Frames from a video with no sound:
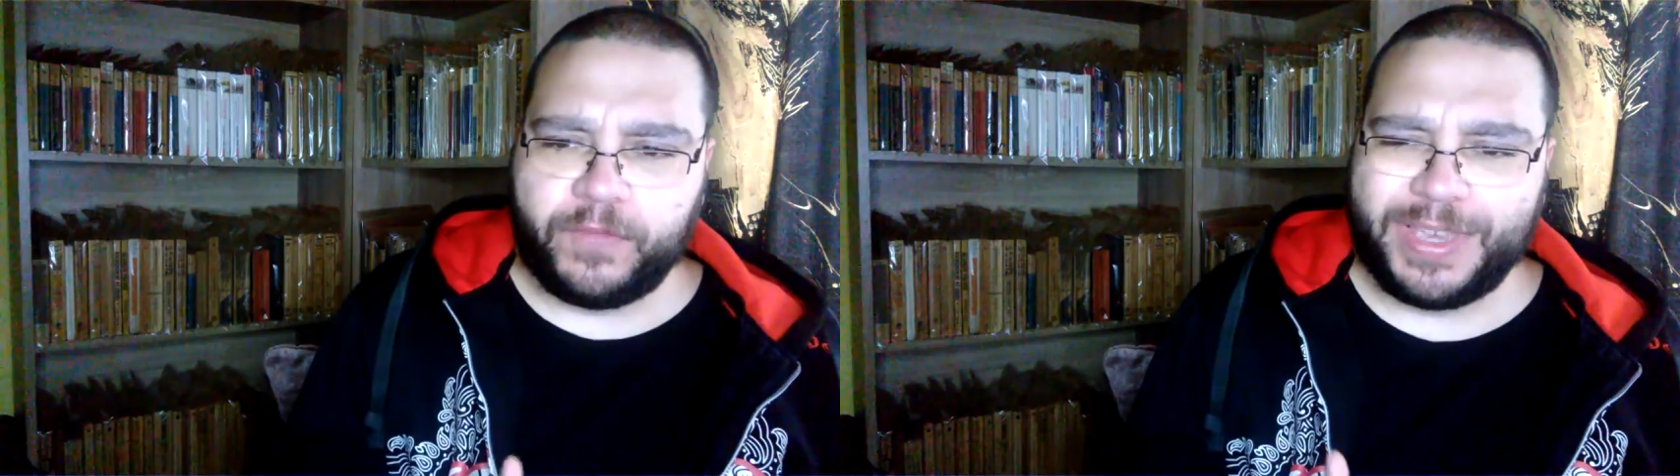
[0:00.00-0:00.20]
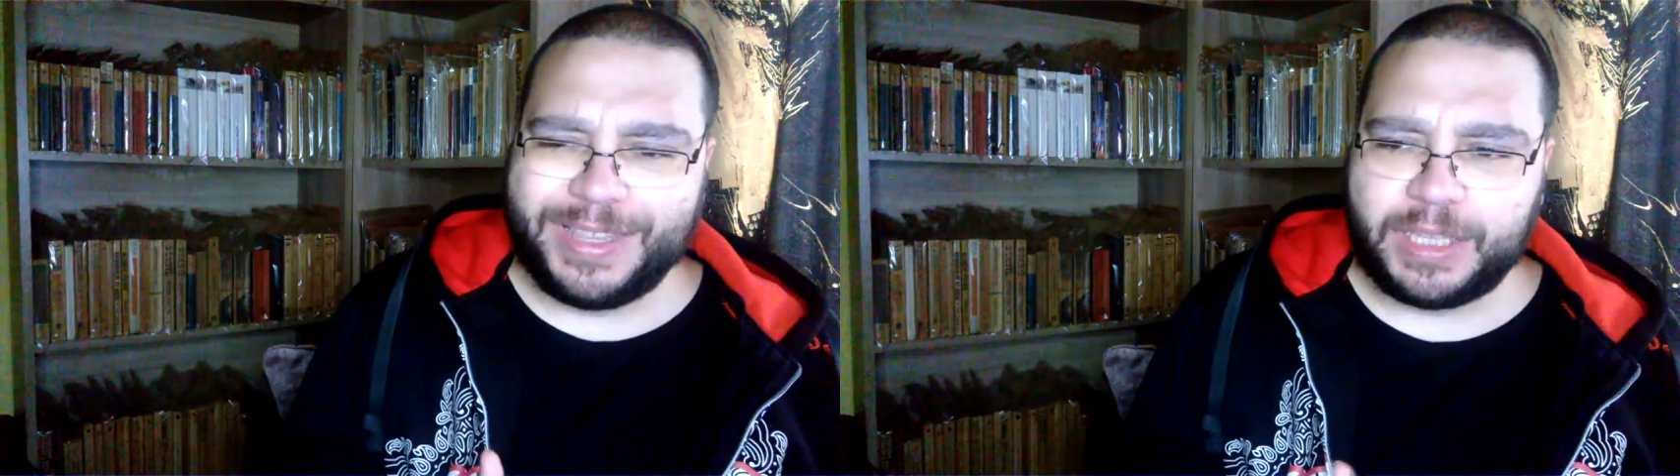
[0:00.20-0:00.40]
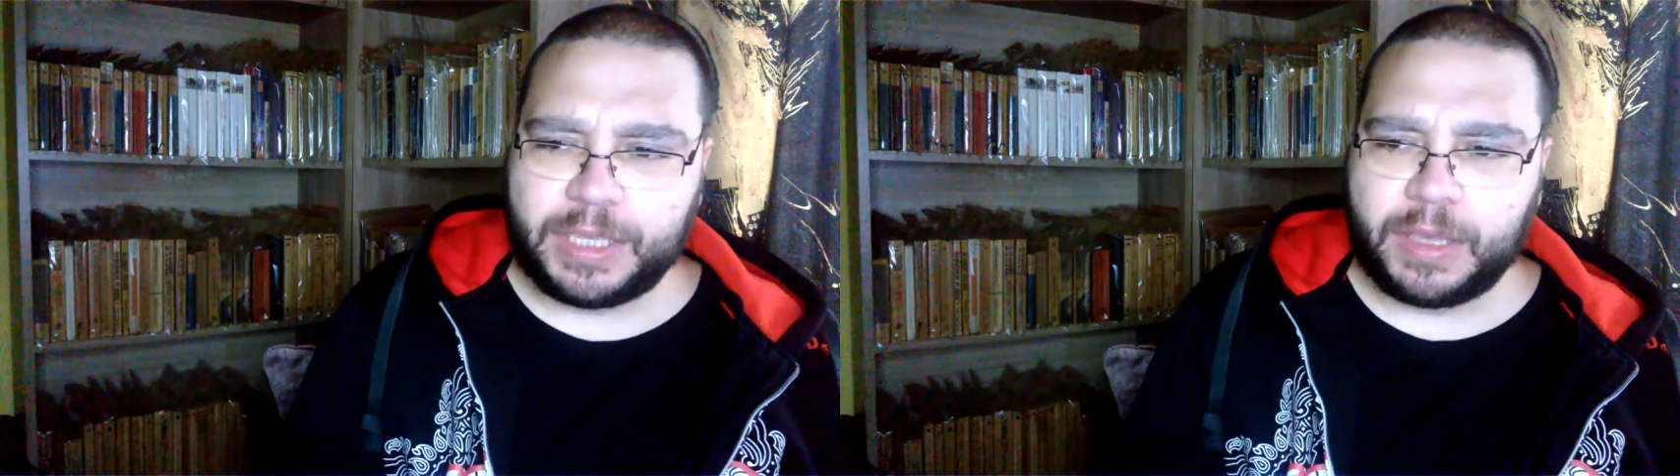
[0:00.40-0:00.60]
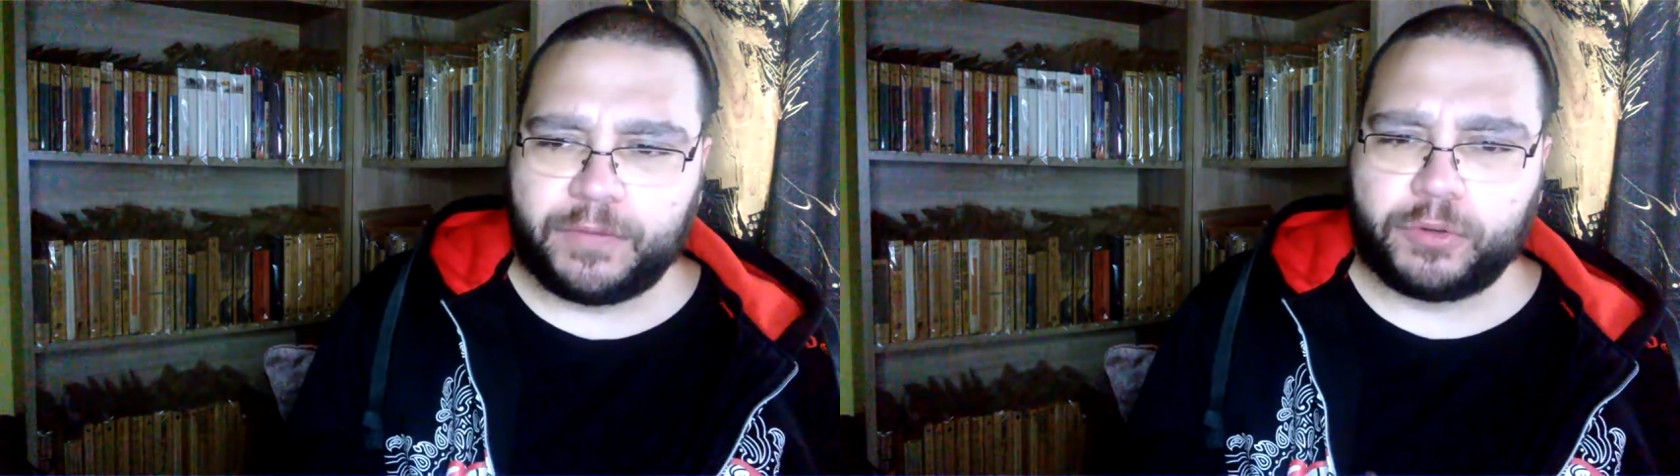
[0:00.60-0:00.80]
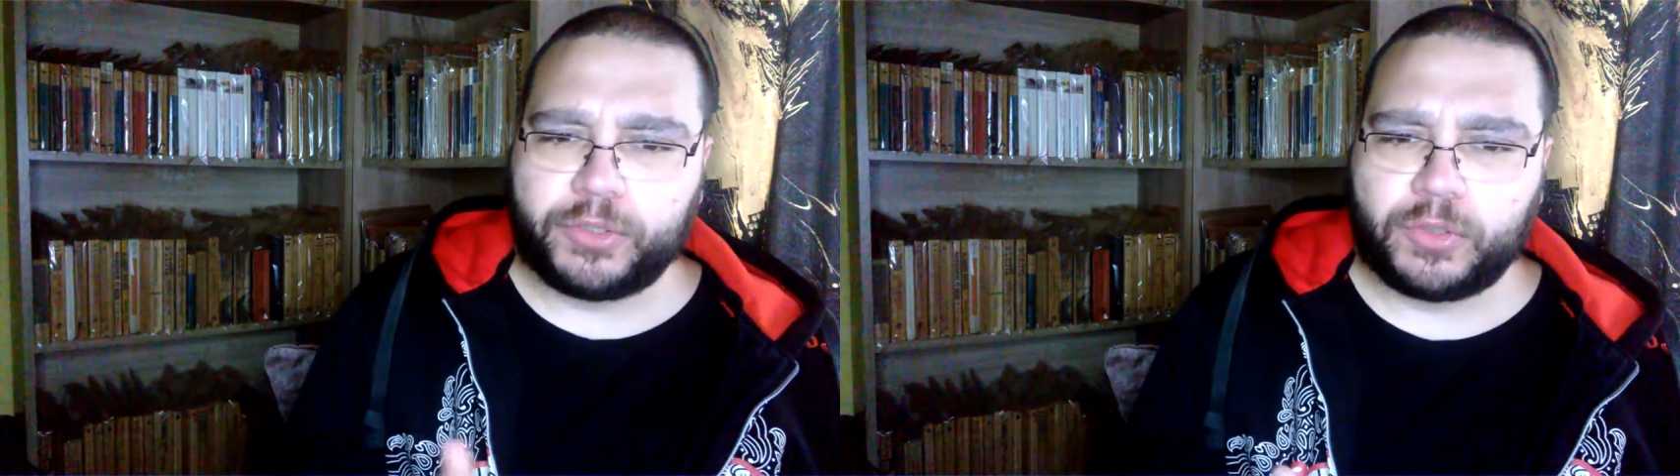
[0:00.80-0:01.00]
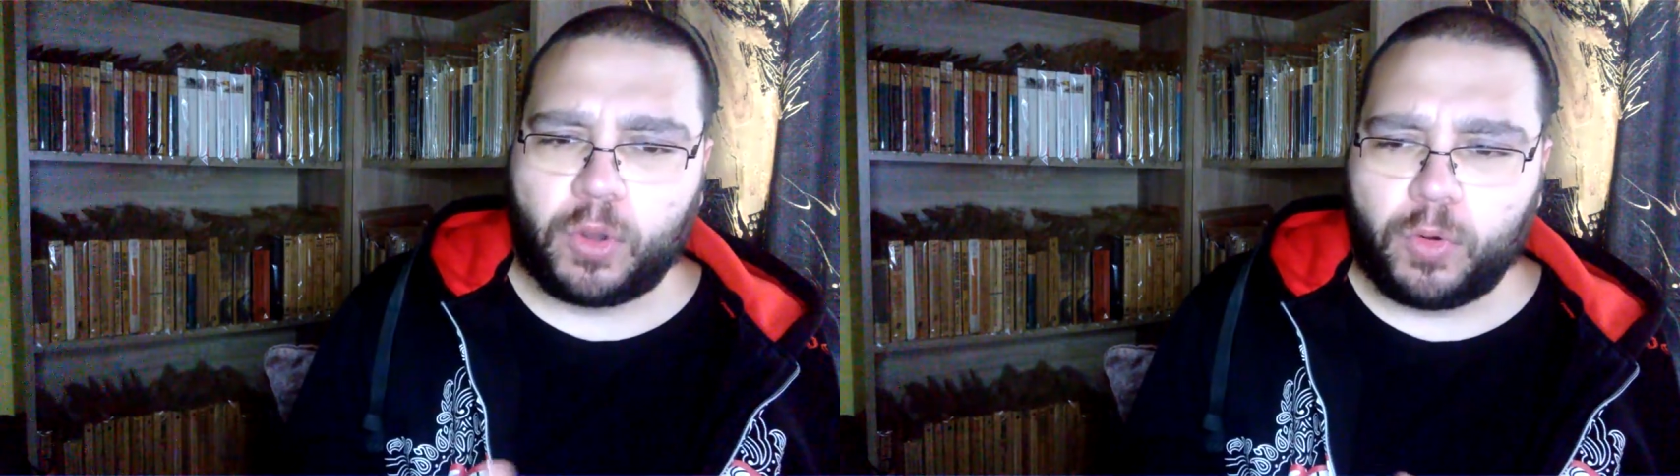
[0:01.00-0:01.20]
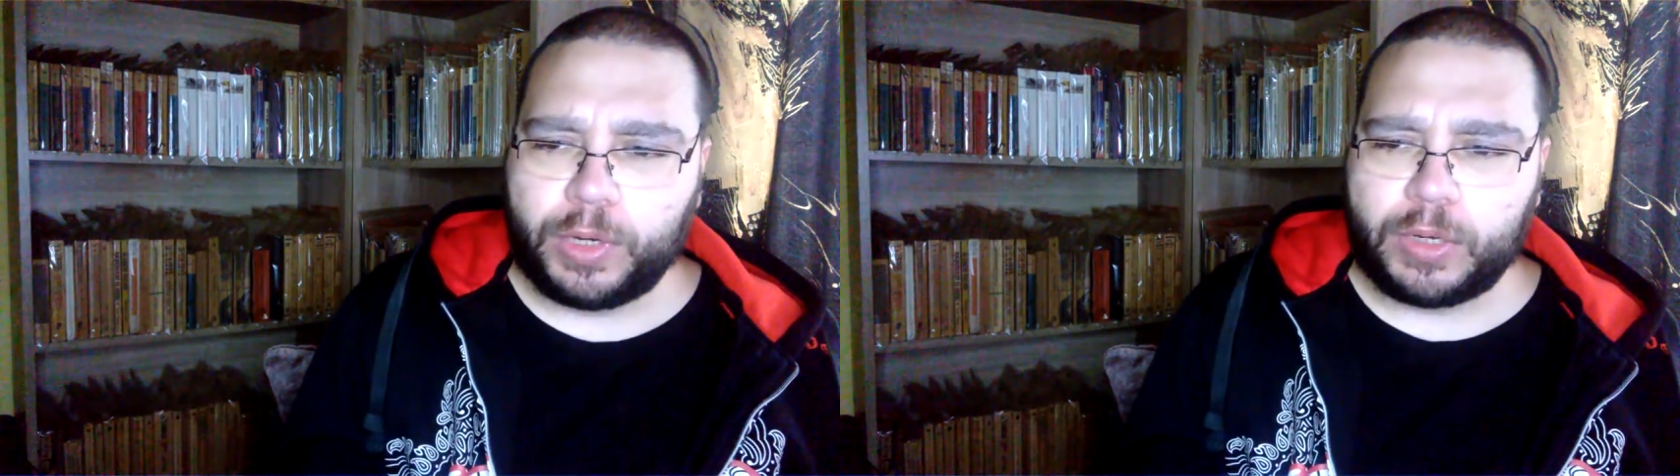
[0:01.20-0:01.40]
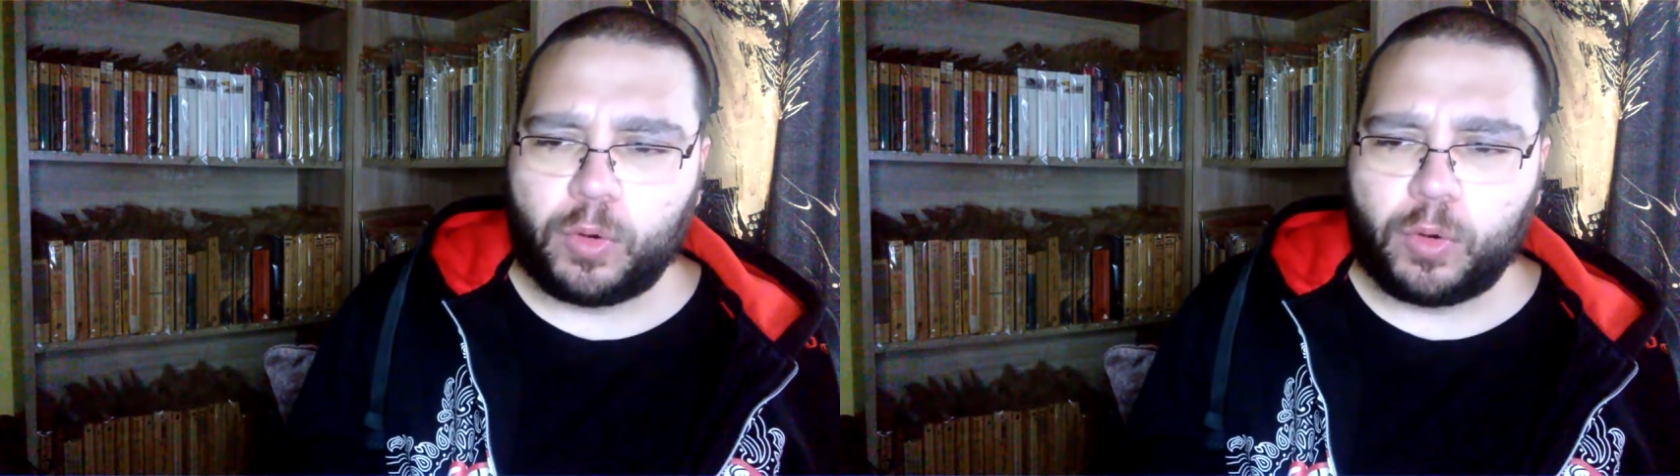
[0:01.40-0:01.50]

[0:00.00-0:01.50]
feeling of your story